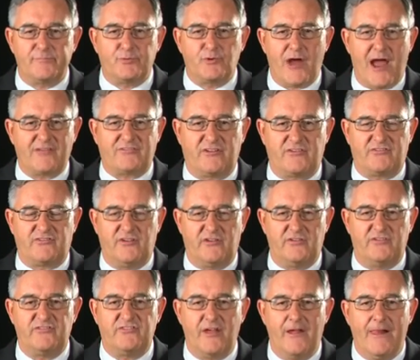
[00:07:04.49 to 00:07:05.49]
and
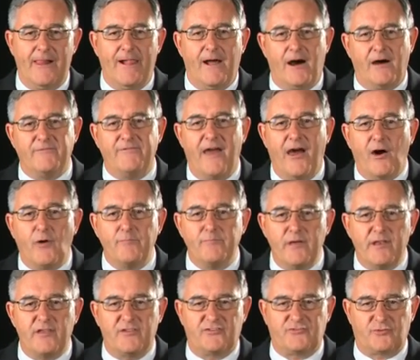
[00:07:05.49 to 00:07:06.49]
practices of
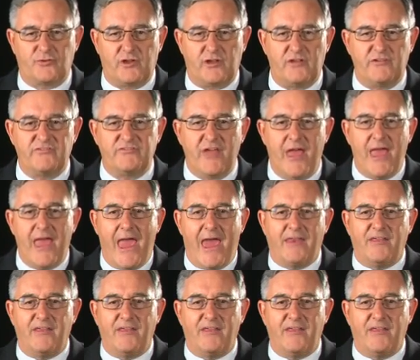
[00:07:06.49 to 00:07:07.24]
help ministries